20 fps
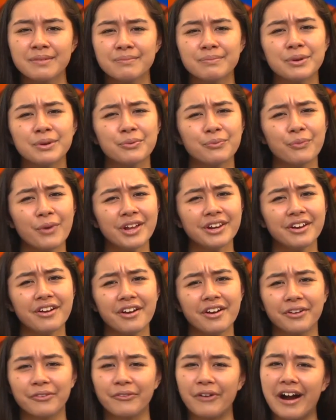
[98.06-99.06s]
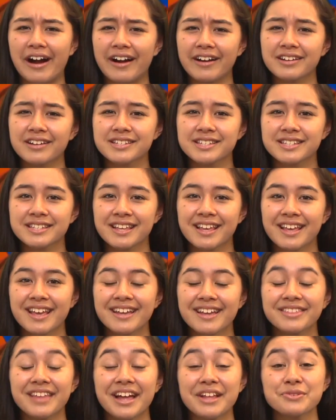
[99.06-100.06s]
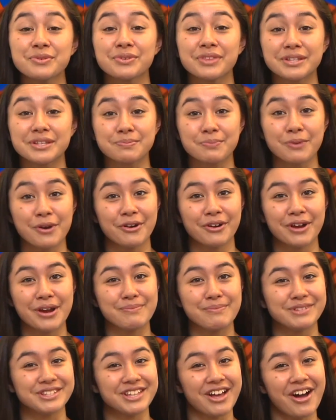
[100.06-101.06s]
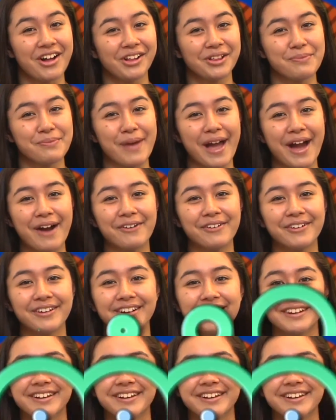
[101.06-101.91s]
but what are rocks? That's what this program is all about.